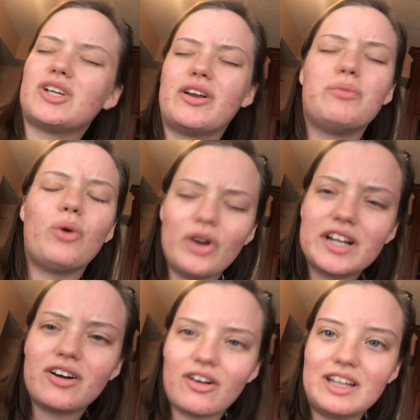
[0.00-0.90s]
were in
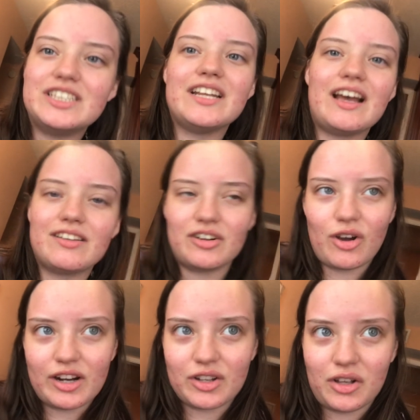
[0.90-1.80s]
college, and now they're
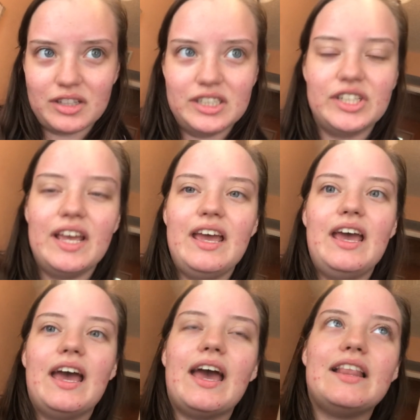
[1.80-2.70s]
not in college,
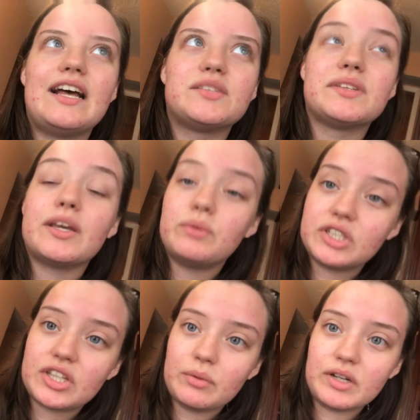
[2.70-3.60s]
and that's what they wish
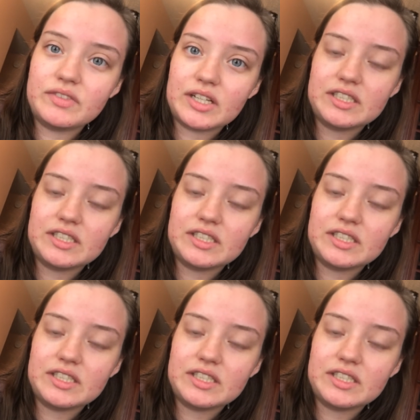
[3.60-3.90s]
they would have done